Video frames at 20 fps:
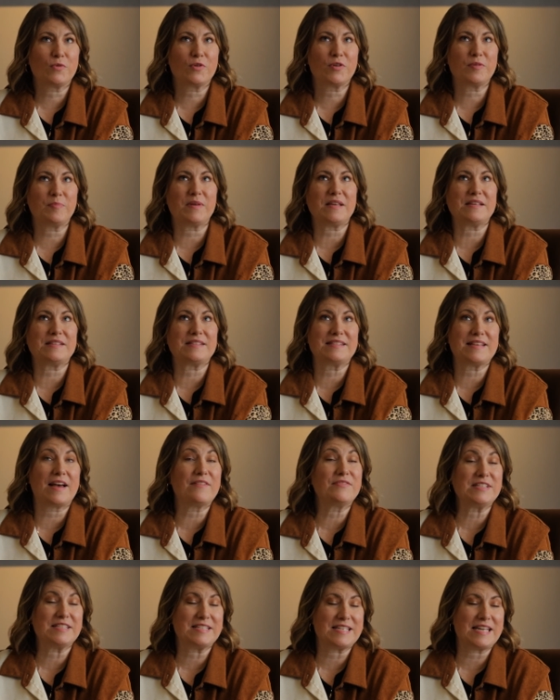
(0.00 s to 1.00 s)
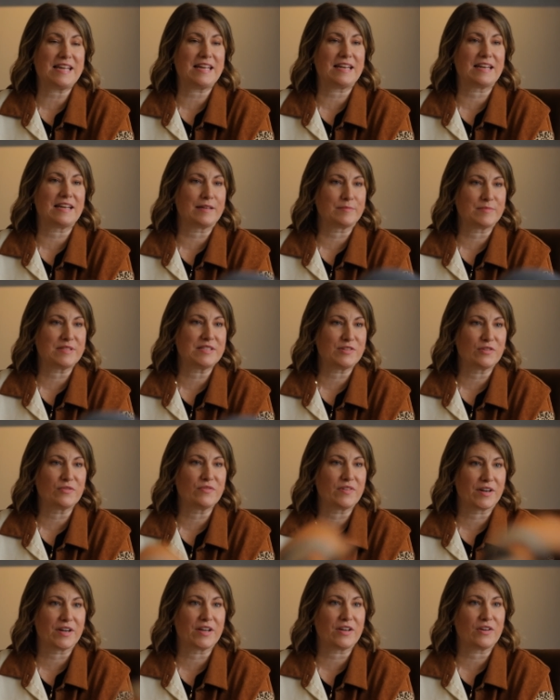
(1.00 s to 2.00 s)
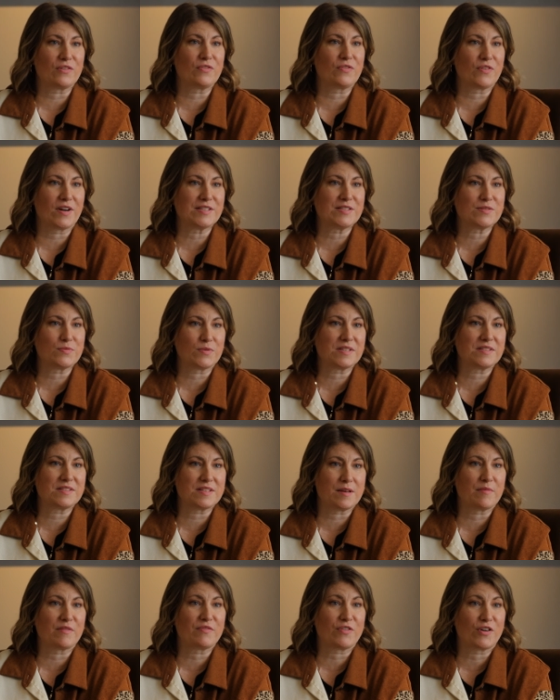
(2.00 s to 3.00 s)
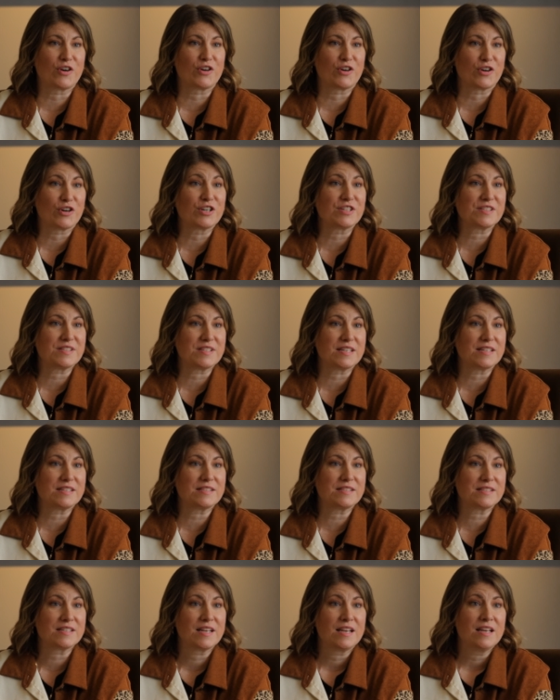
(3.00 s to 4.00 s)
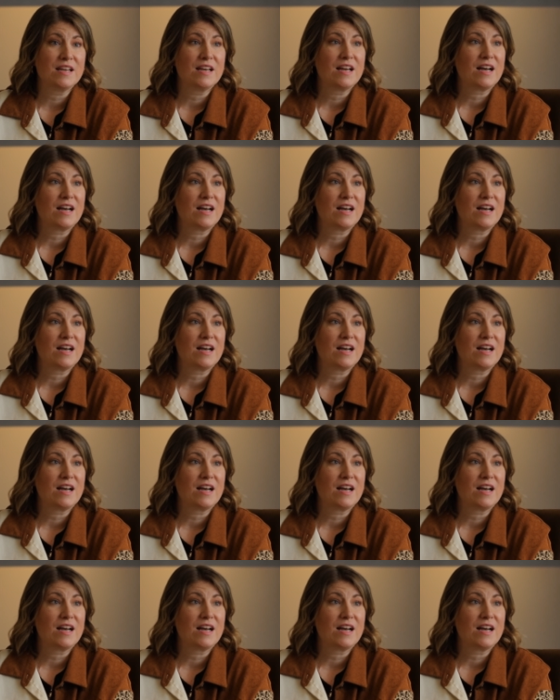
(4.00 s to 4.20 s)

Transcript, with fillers: Would be 17, and I'm still very good friends with some of her nurses. Really.